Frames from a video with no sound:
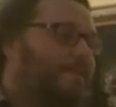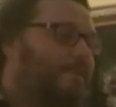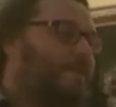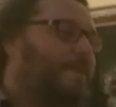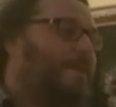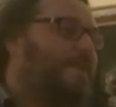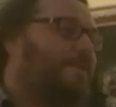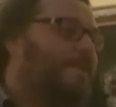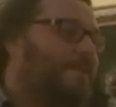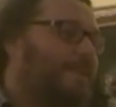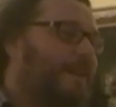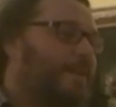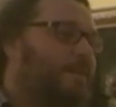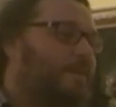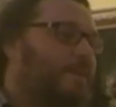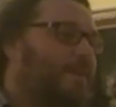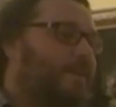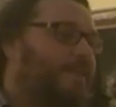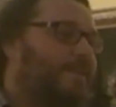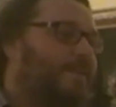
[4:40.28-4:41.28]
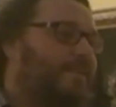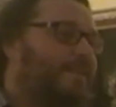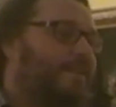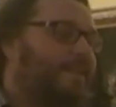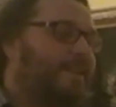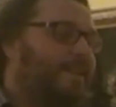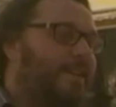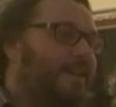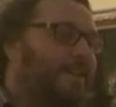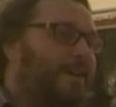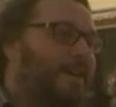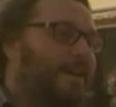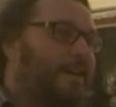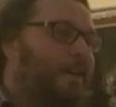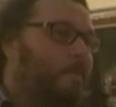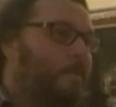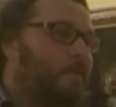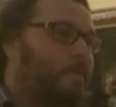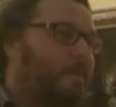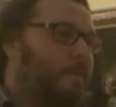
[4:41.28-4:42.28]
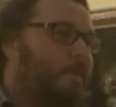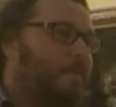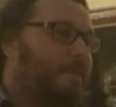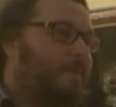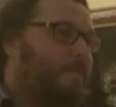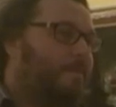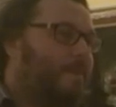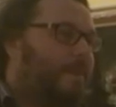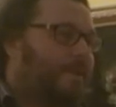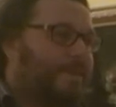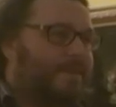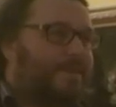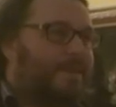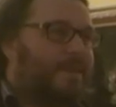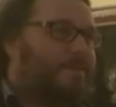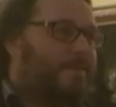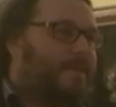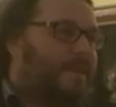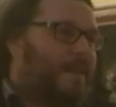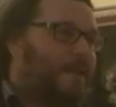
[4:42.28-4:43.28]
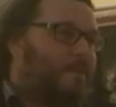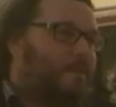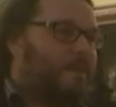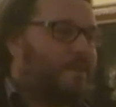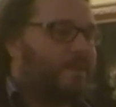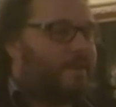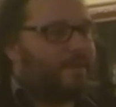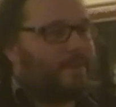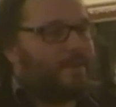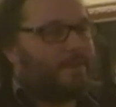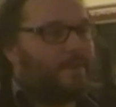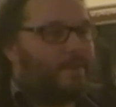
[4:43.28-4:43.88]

information networks, but at the same time, we